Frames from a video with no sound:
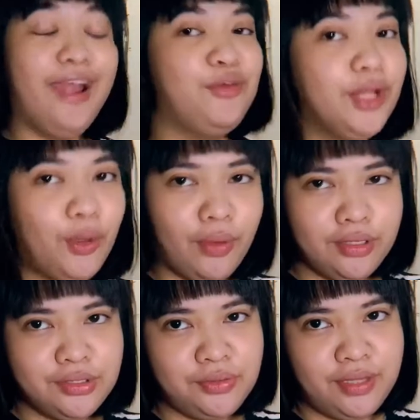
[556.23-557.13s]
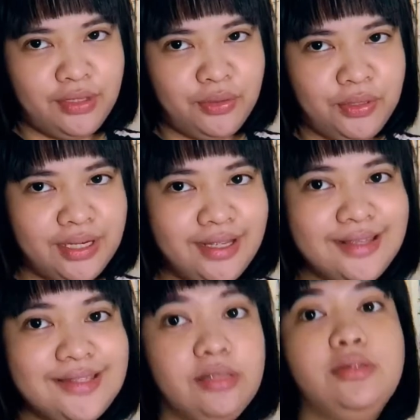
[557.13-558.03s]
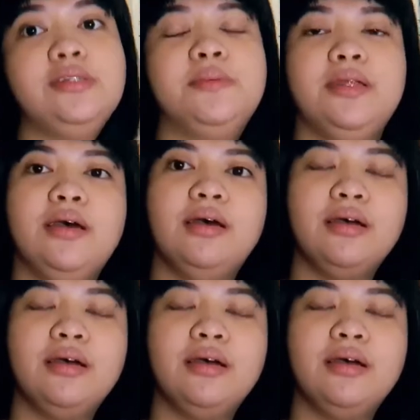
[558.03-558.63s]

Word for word: I really want to do that crease, that crease, but uh,